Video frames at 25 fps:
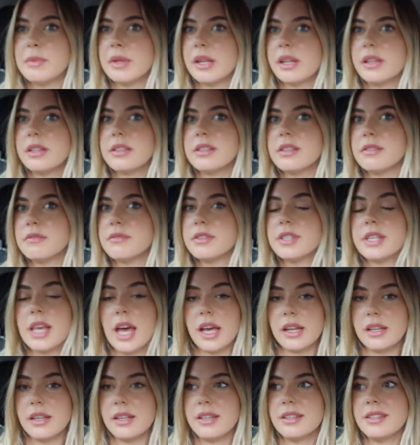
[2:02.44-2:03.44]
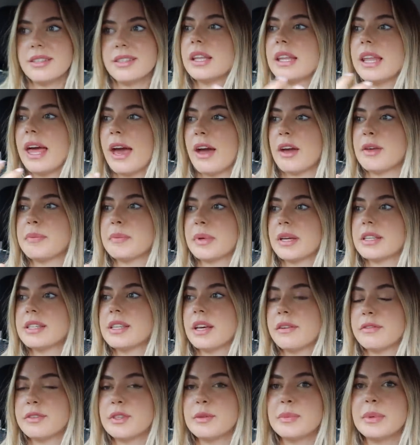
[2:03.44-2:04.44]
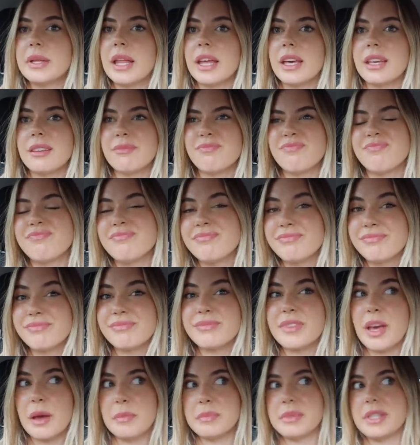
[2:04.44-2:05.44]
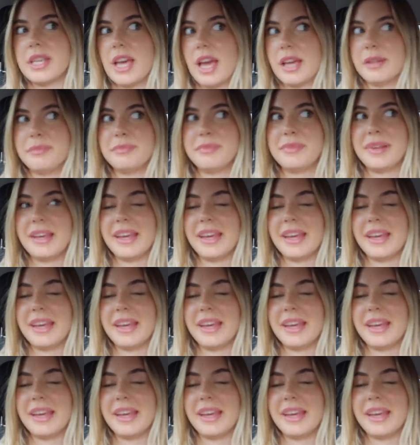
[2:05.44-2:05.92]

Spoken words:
minutes of sadness, allowing myself to be like, I'm sad.